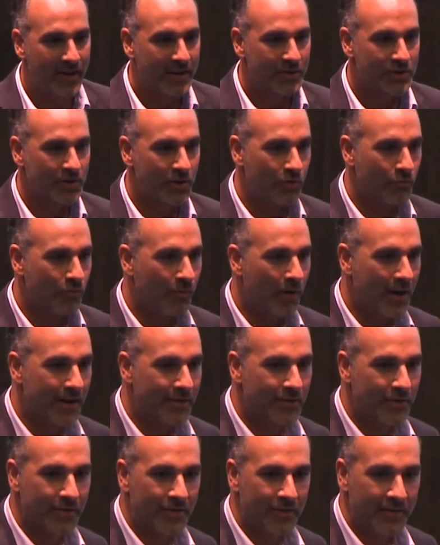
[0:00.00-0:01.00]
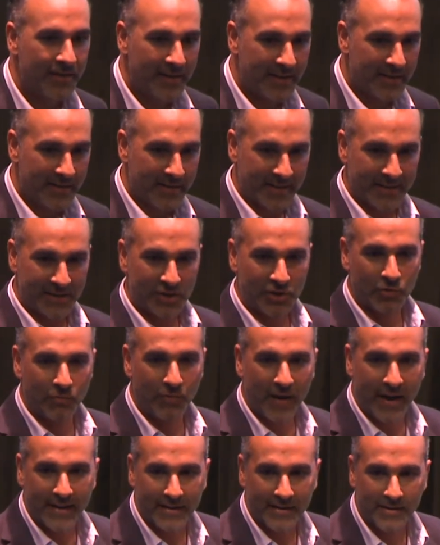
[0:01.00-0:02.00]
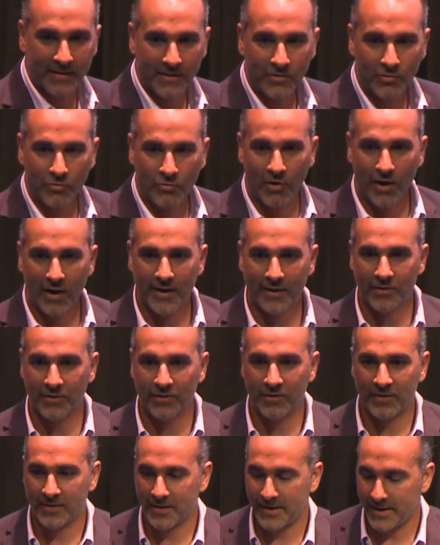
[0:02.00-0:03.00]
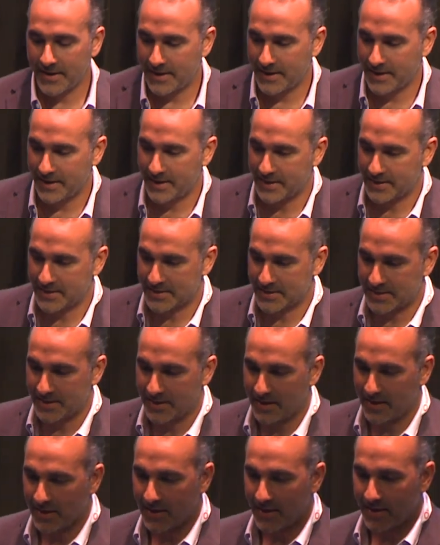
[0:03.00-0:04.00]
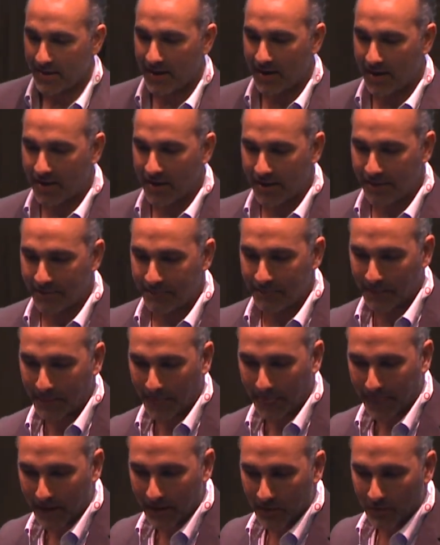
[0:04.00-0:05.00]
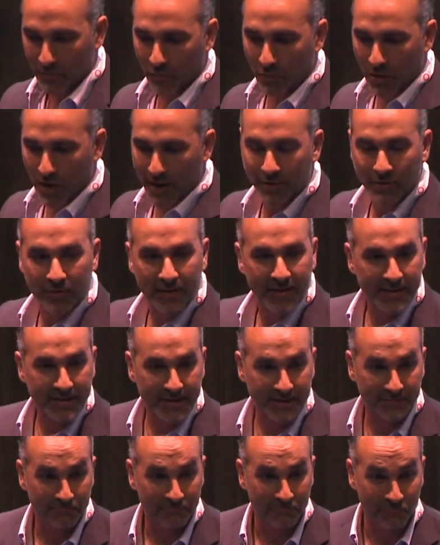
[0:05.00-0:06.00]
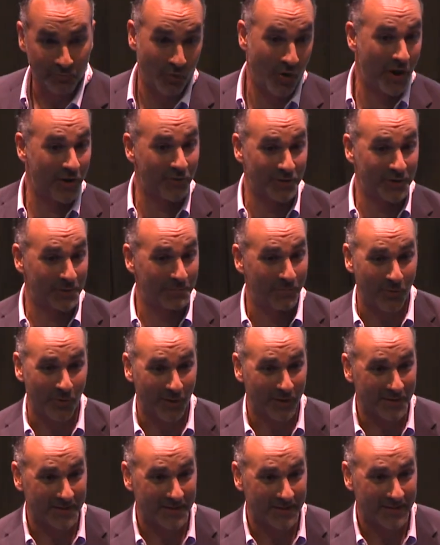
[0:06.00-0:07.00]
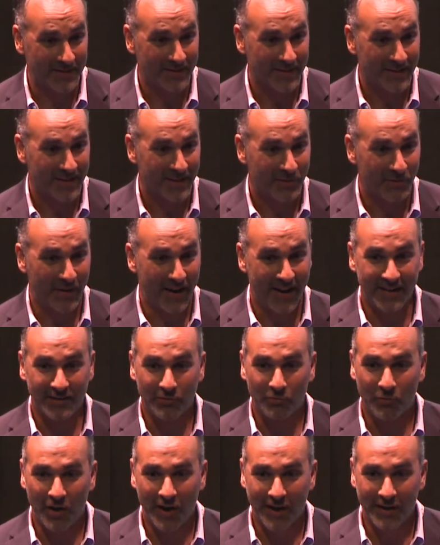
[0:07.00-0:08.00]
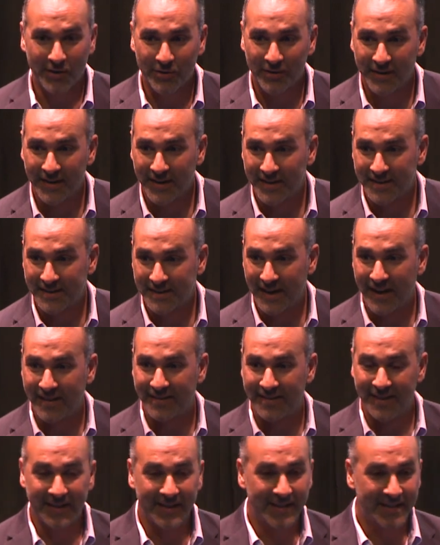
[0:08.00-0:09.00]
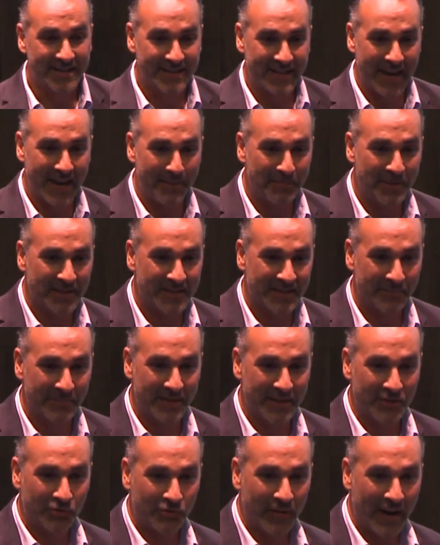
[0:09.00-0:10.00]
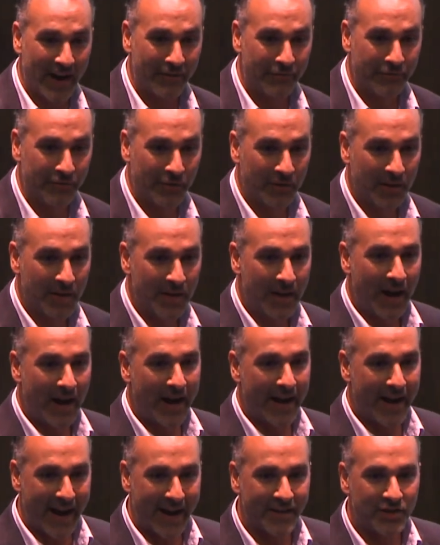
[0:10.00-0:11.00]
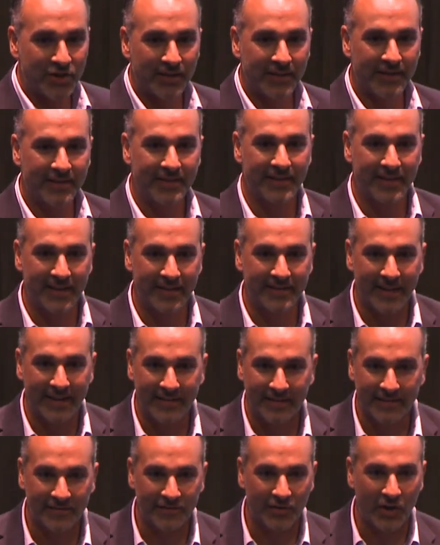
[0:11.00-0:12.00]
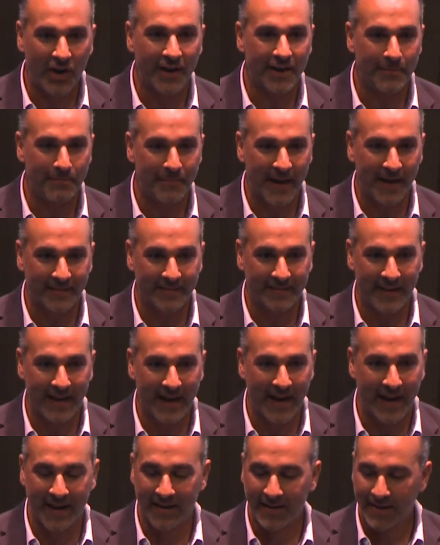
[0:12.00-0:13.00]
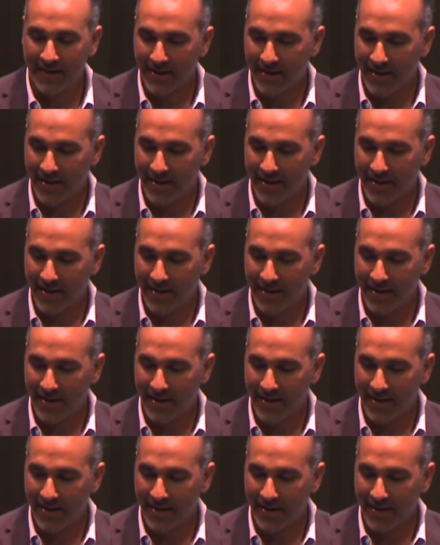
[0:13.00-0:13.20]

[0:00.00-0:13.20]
So water is sweat. Water is water sports, right? Water is, I think, escapism and travel. I actually think they thought about that.